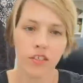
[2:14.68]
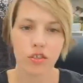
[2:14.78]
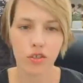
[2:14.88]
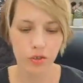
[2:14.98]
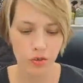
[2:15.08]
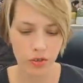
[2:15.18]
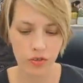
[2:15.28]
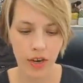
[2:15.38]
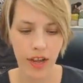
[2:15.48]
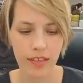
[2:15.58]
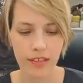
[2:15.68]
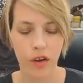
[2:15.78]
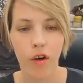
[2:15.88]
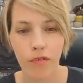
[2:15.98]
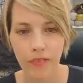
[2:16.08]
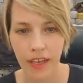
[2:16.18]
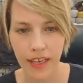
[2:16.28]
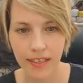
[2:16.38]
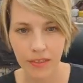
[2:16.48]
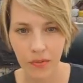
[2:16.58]
2 strands of
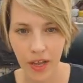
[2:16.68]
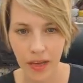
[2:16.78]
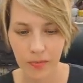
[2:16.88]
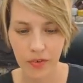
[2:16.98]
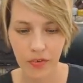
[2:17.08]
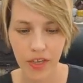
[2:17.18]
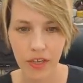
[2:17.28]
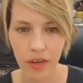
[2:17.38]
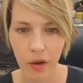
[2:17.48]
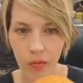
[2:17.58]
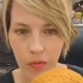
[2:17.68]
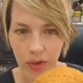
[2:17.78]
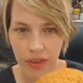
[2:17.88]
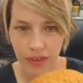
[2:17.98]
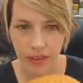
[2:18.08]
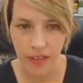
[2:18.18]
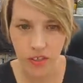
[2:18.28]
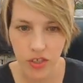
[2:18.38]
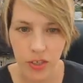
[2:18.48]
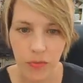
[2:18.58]
lace weight merino with the
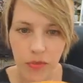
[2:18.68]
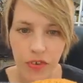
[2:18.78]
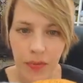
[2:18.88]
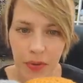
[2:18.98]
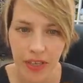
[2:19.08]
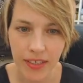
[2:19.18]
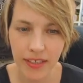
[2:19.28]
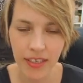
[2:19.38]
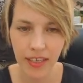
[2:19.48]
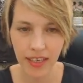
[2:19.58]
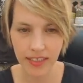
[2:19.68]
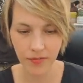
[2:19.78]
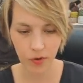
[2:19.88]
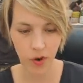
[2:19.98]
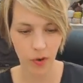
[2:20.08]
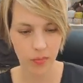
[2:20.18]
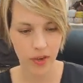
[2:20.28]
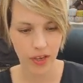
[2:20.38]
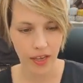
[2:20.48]
shimmery bits in it from